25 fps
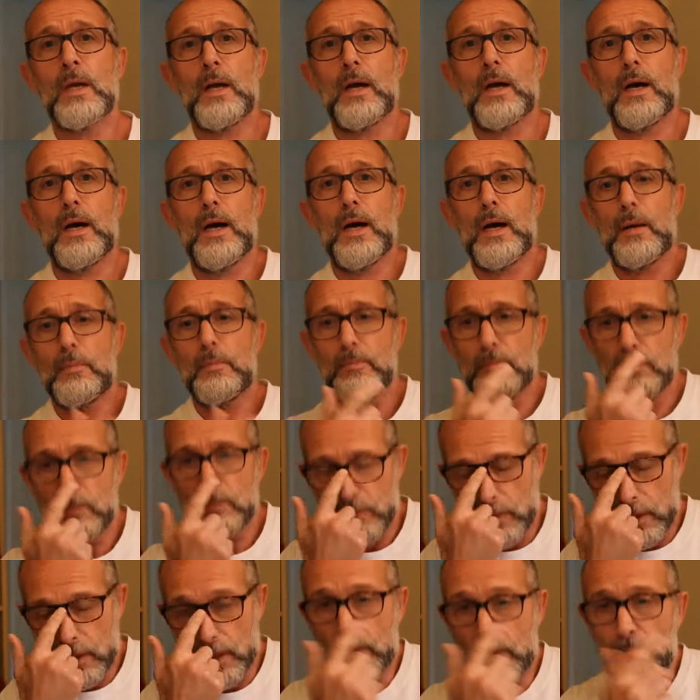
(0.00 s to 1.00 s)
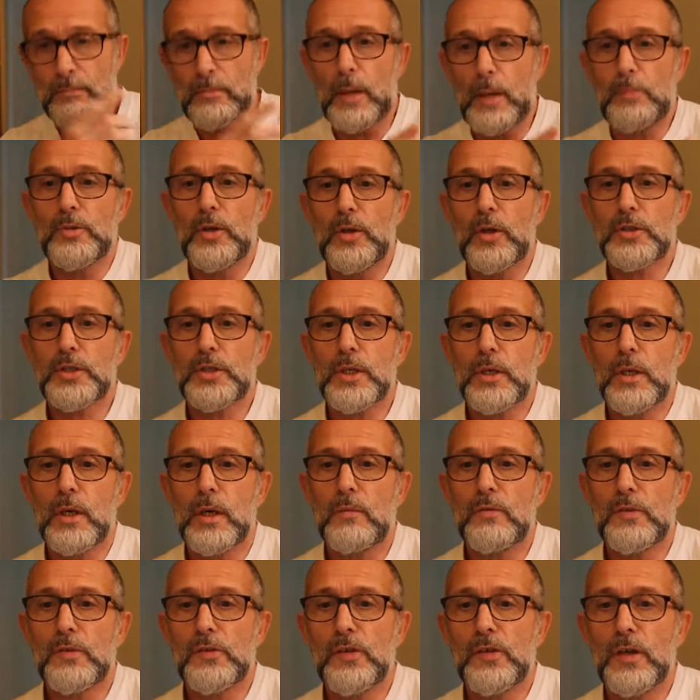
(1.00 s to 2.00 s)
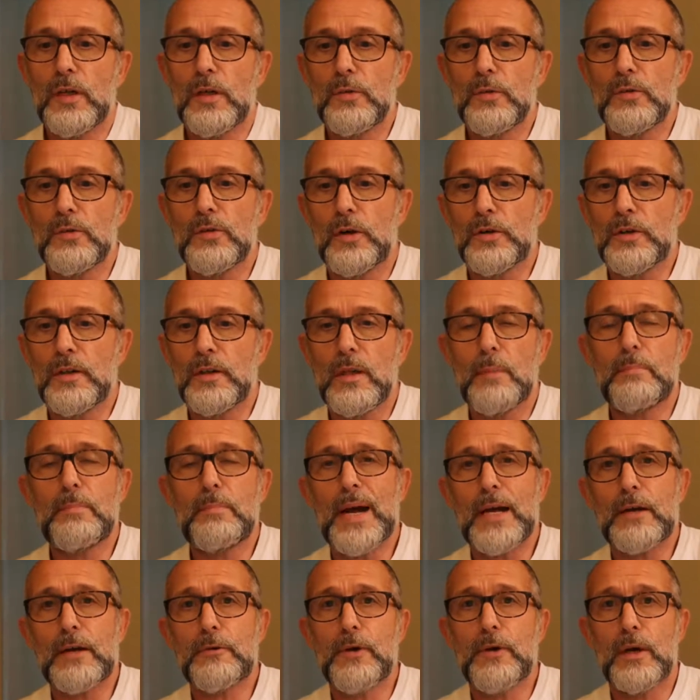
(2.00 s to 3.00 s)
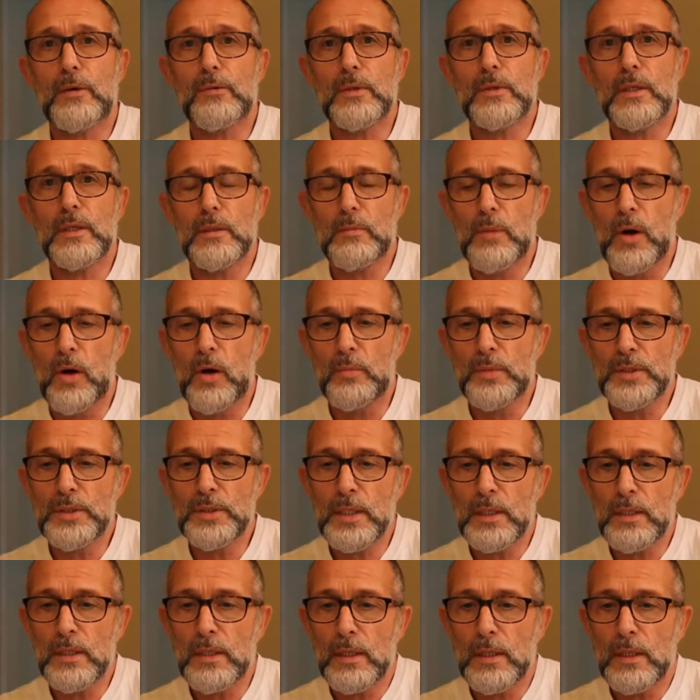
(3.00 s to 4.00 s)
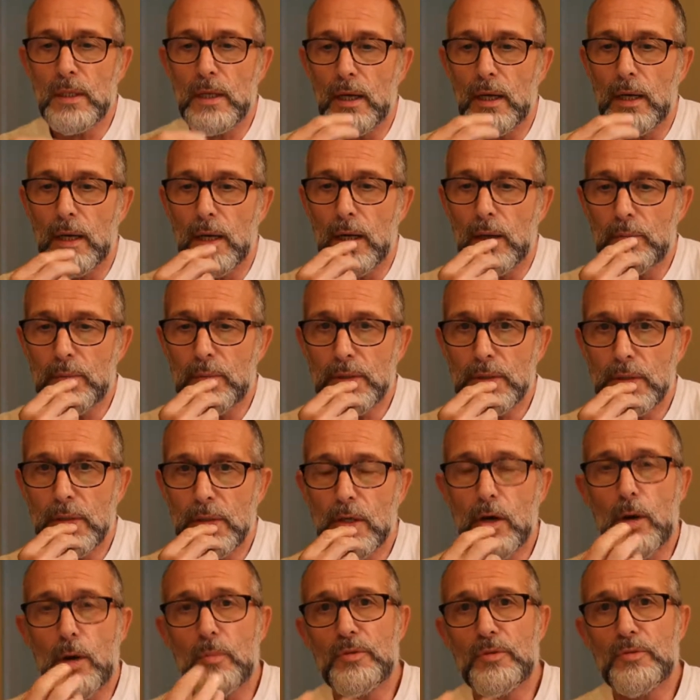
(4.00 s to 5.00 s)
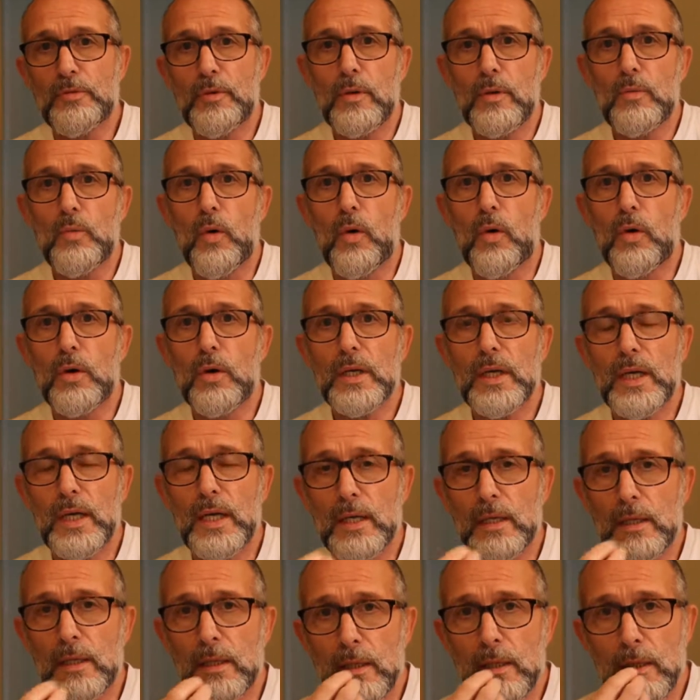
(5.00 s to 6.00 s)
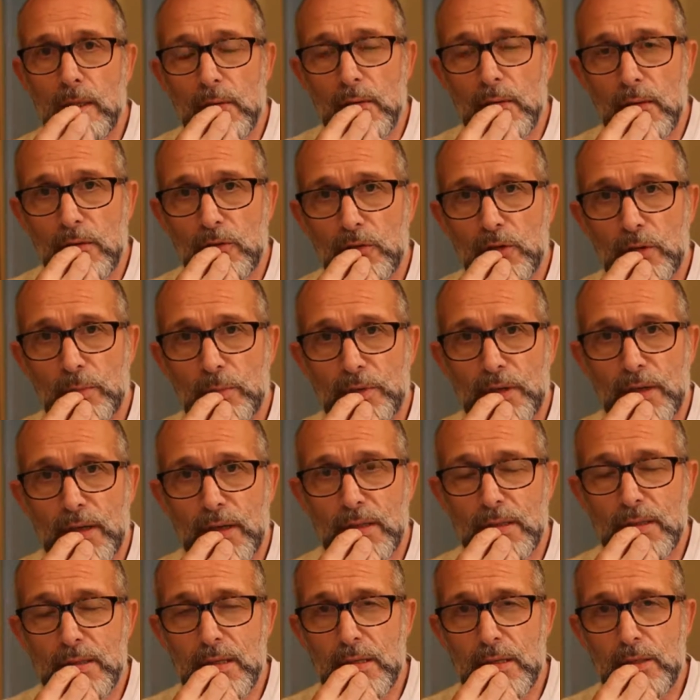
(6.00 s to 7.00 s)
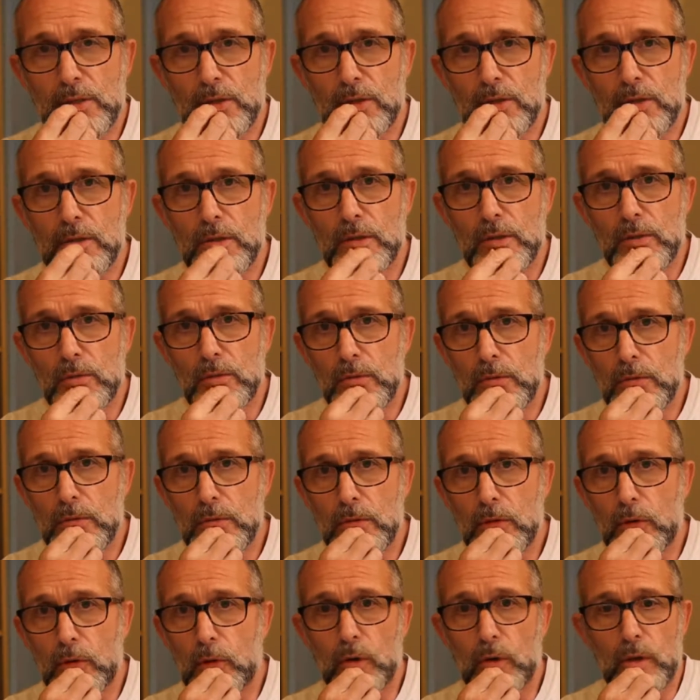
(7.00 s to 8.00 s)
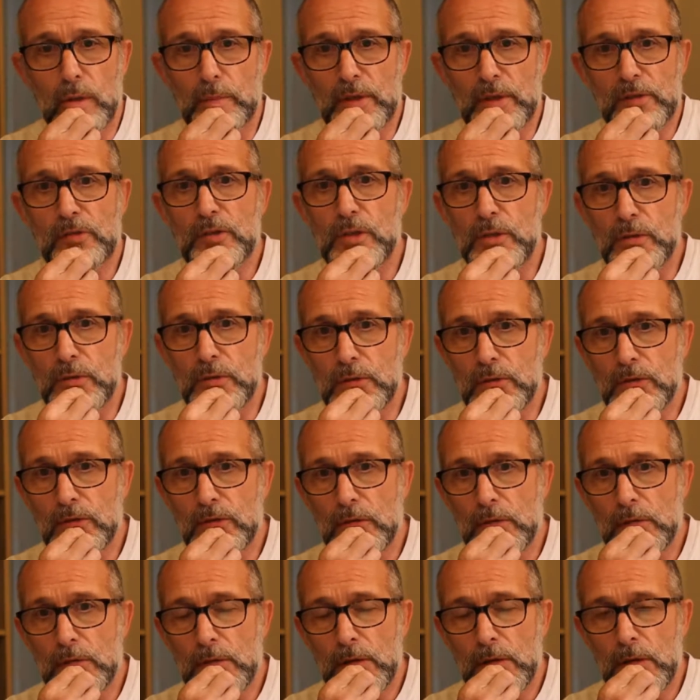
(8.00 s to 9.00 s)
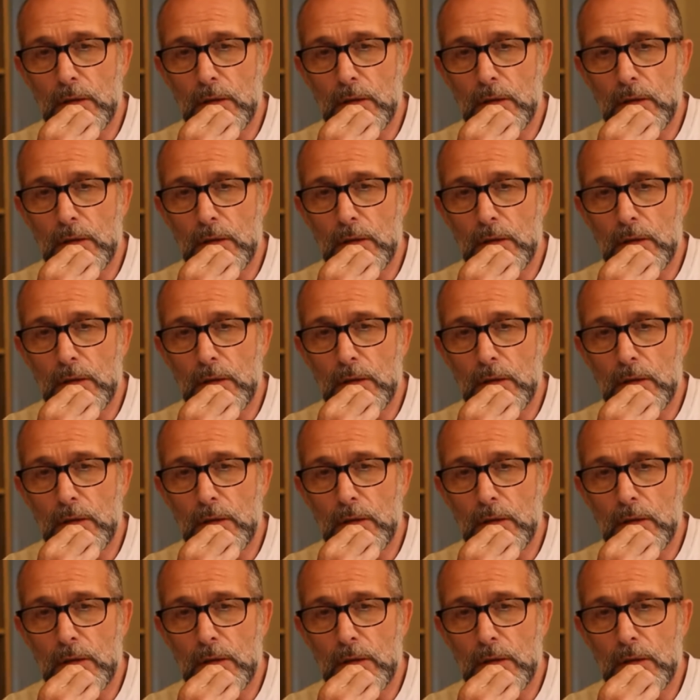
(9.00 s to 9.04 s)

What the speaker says: I'm not sure, obviously, who's on in the background at the moment, but commentary walking is something I teach to all of my students.